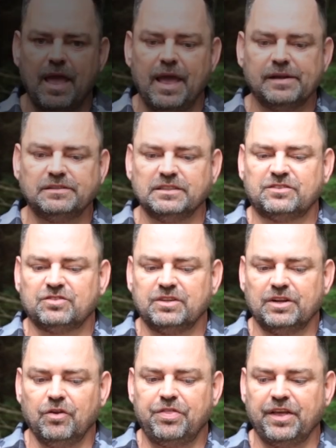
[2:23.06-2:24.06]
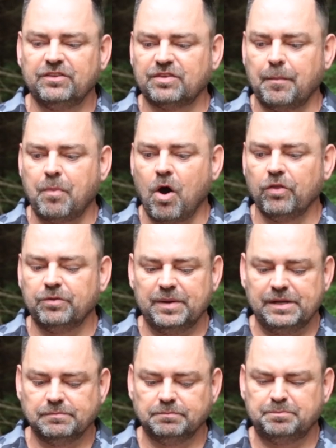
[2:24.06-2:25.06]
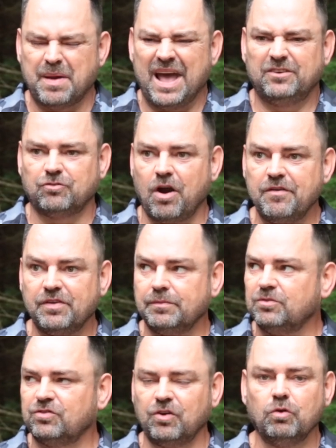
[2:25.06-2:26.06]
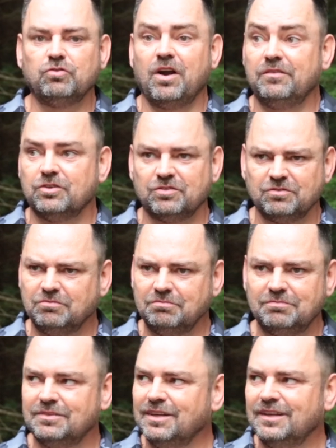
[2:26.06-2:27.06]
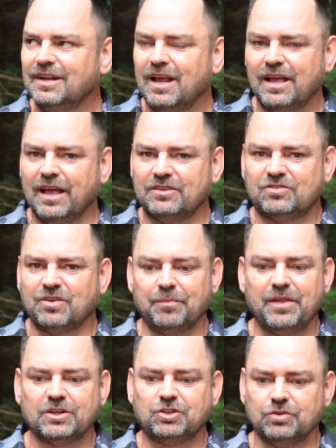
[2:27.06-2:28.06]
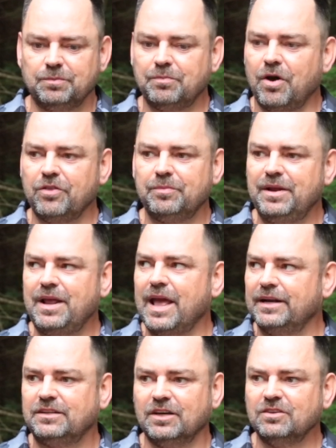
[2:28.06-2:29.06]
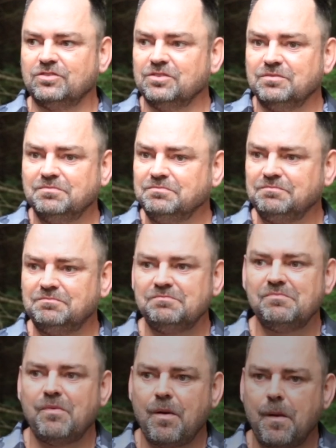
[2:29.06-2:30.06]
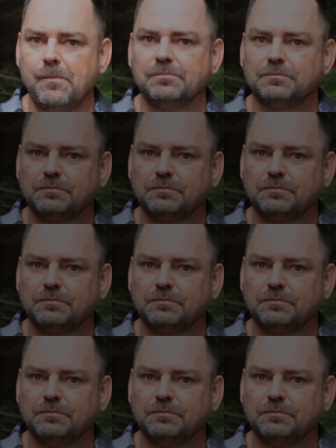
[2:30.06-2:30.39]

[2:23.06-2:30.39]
And it's little things that bother me. Bad driving, slow drivers. It's something that shouldn't bother me, and it does. When it